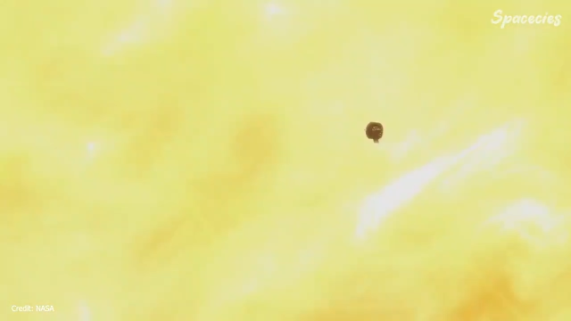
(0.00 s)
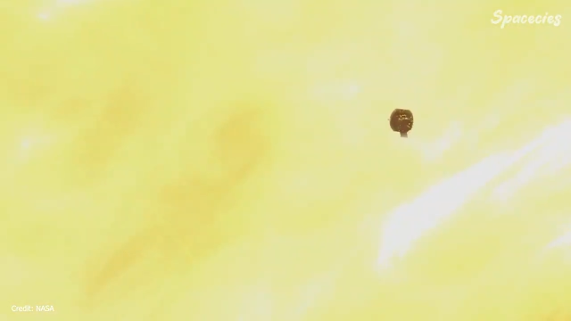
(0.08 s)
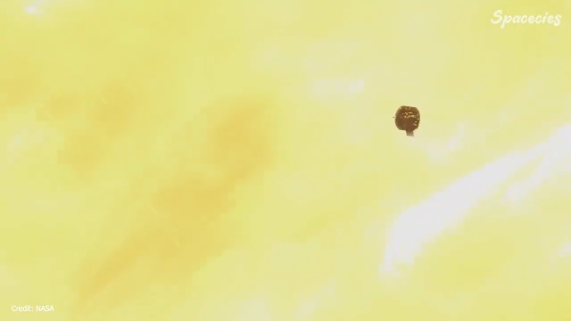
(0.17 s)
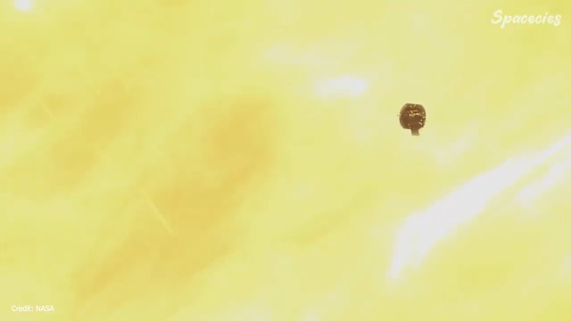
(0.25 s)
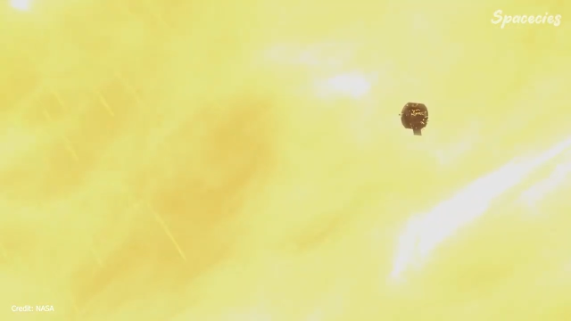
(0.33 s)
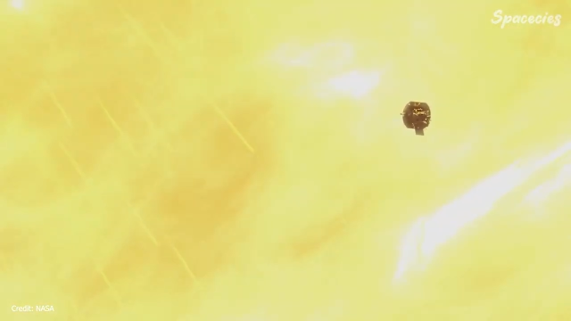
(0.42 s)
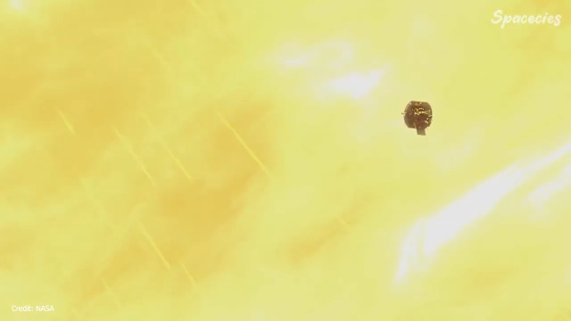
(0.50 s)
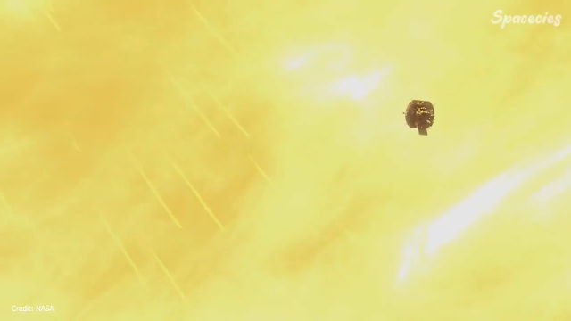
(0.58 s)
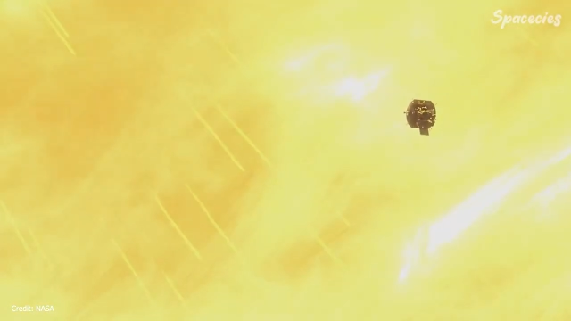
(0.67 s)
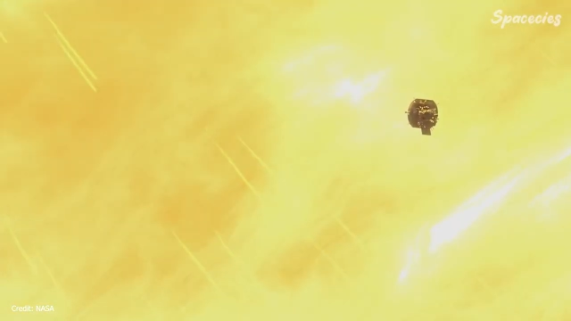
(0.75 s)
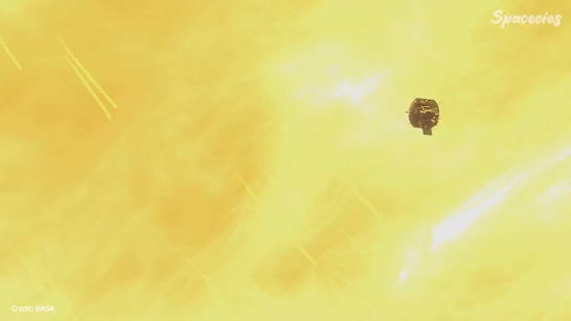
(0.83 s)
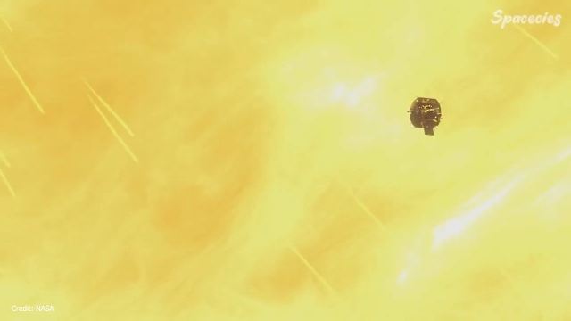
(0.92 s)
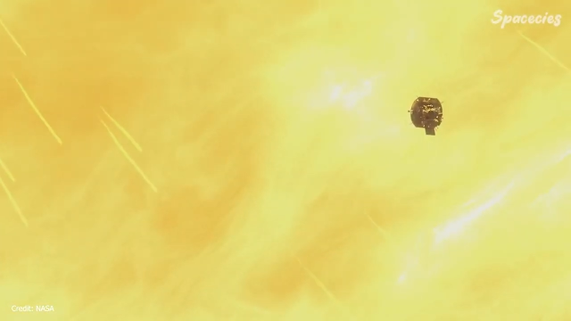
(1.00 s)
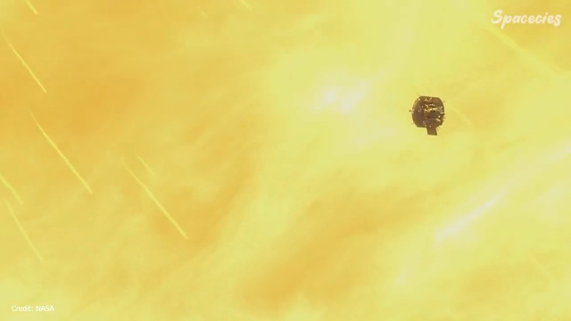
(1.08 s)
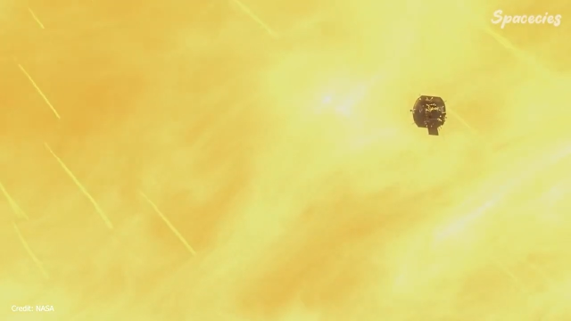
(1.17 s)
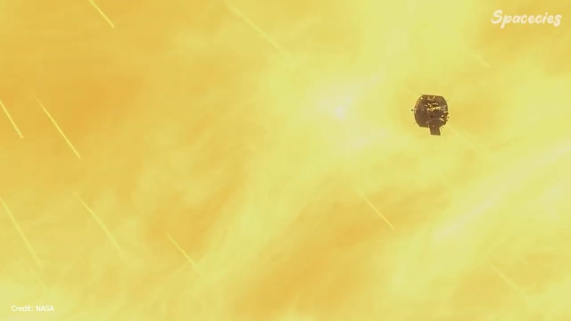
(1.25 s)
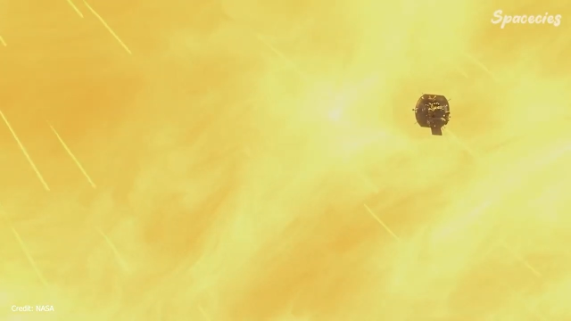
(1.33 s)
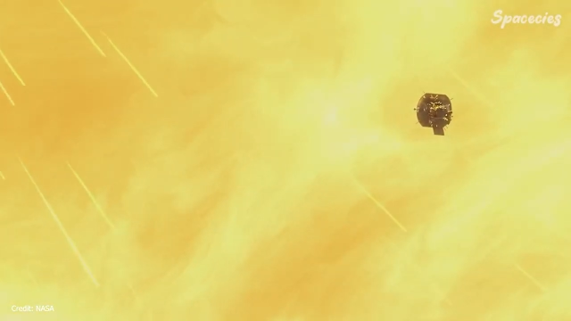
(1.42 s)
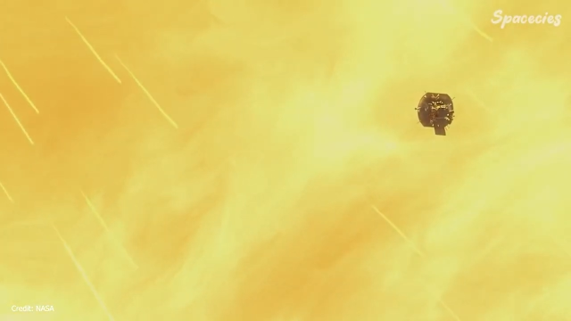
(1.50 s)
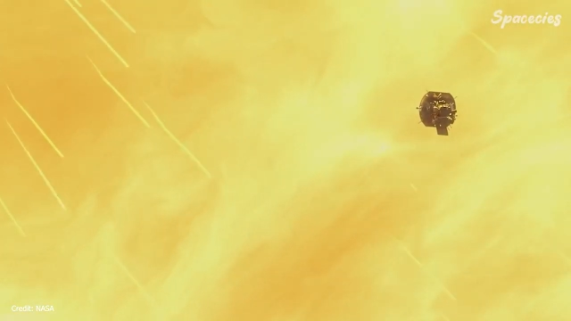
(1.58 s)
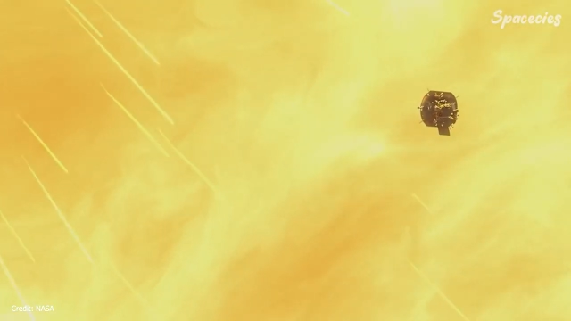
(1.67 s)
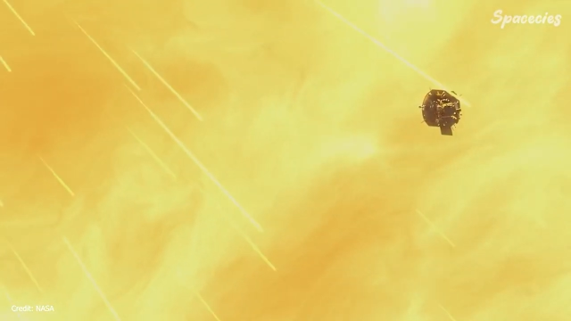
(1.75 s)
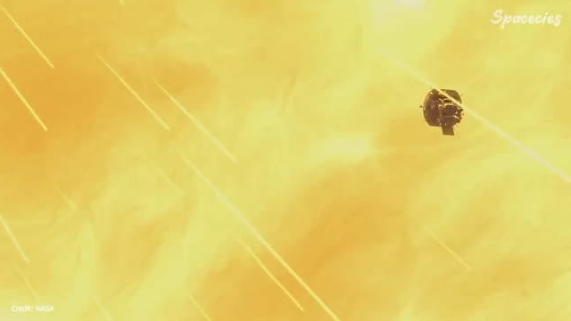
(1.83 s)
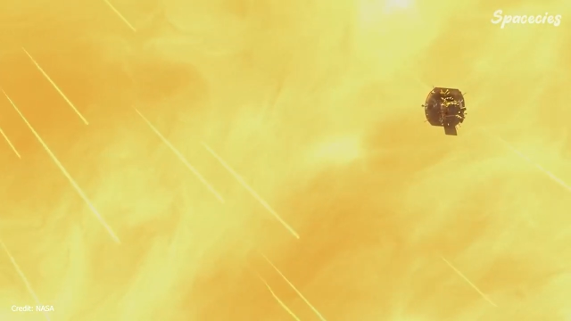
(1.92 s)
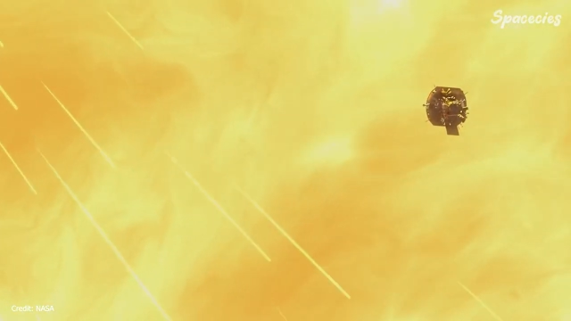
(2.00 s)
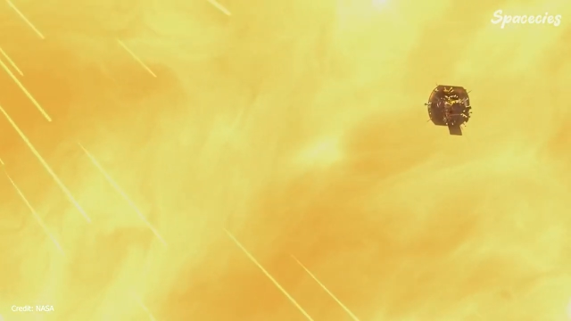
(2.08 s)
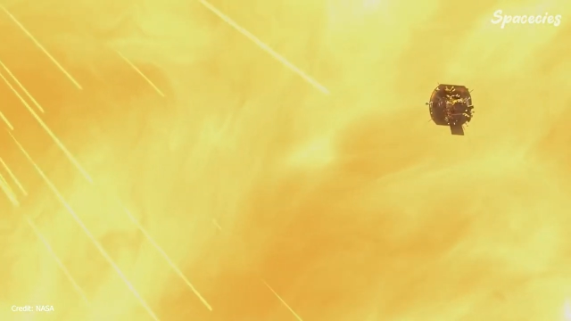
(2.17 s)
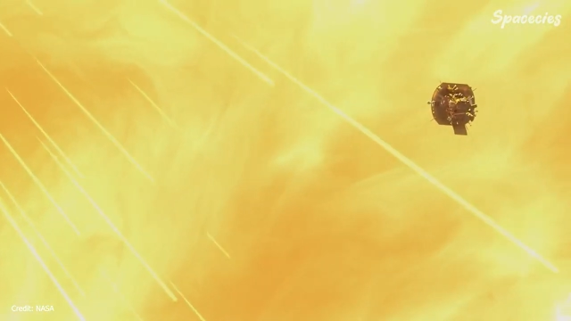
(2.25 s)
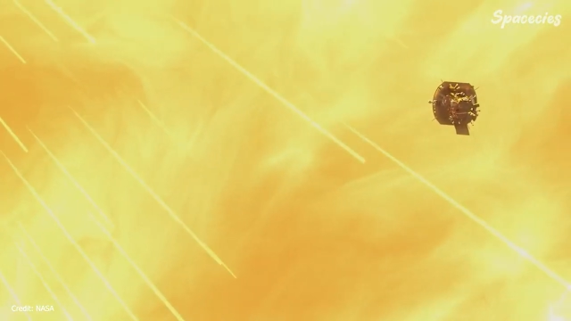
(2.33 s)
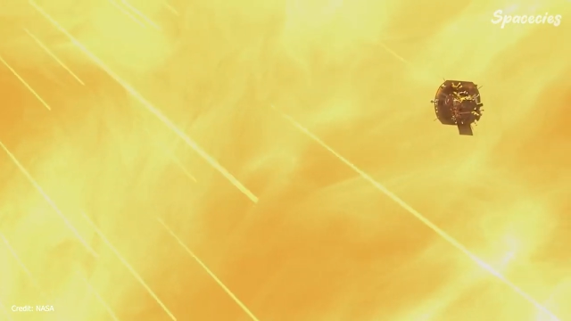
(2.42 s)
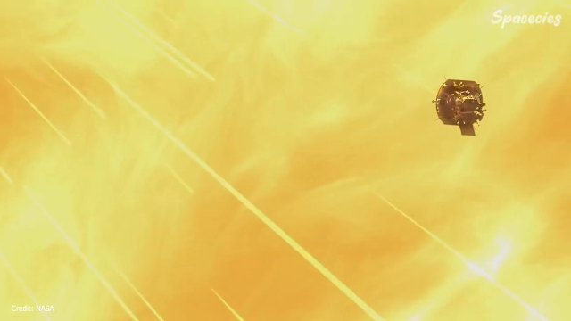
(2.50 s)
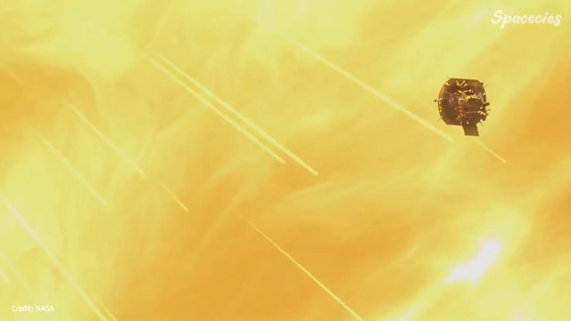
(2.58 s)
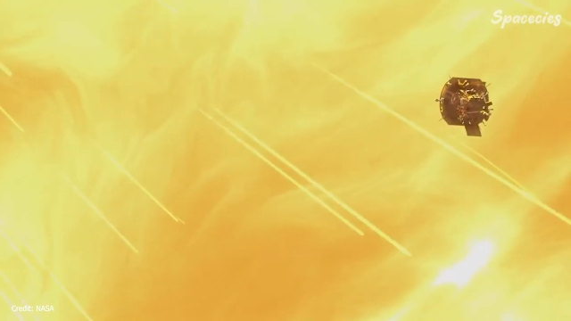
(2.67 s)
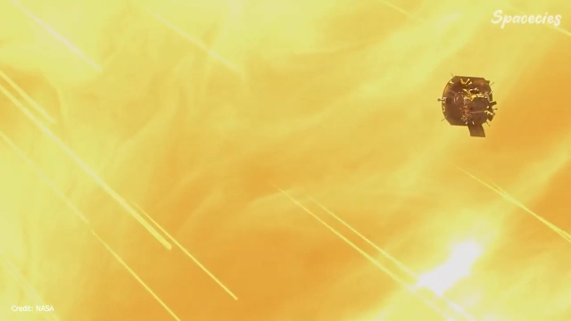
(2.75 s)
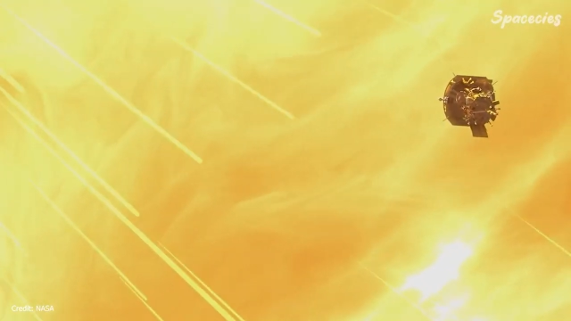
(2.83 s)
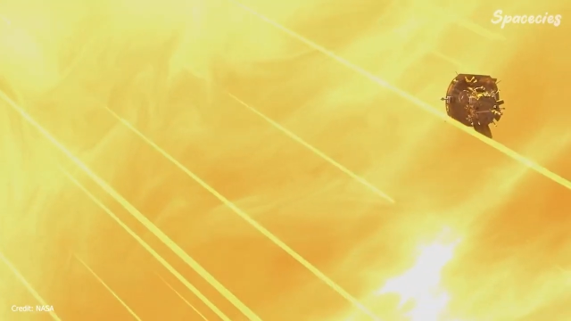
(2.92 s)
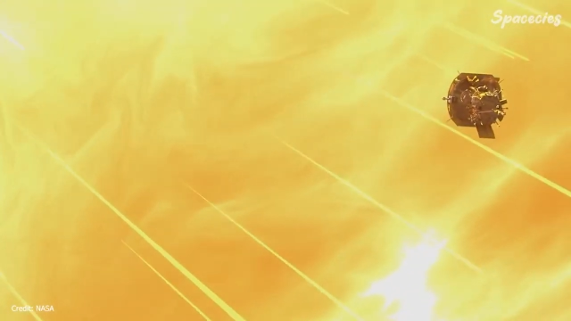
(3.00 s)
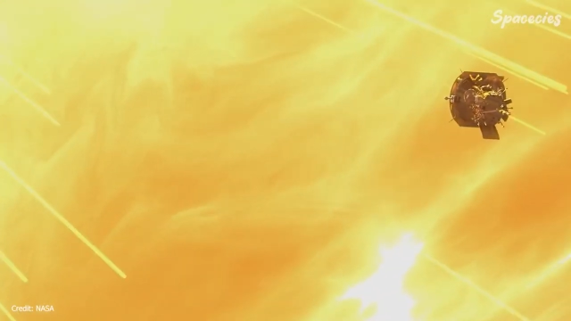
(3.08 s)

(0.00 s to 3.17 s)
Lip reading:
No face is visible, so there are no lips to read.